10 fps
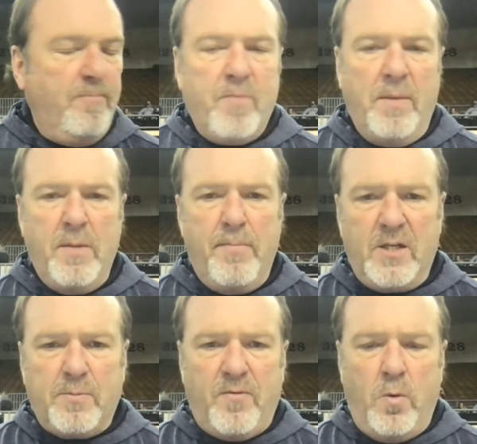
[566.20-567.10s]
Maybe the
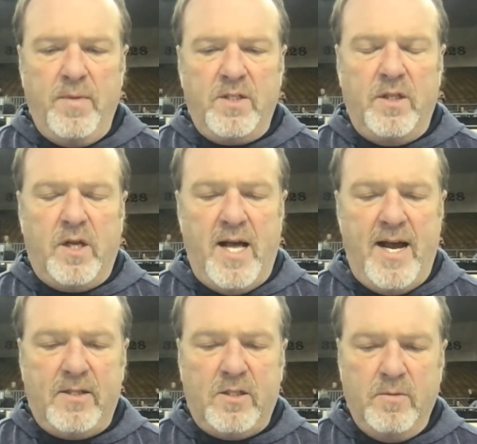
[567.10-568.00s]
best performance in the
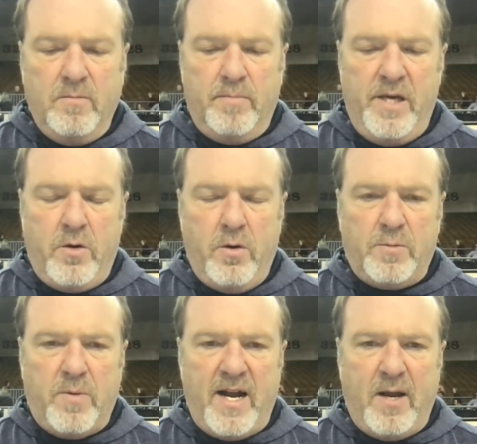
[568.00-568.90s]
Class B
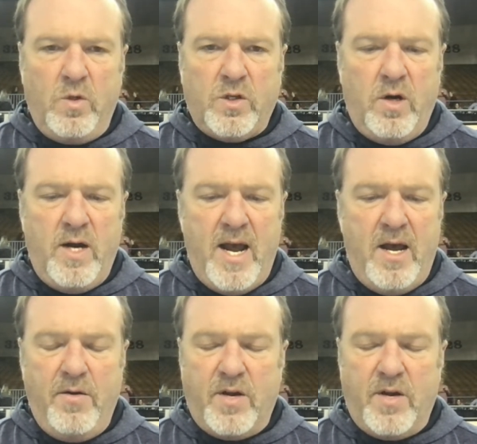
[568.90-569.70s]
girls bracket was Arnett,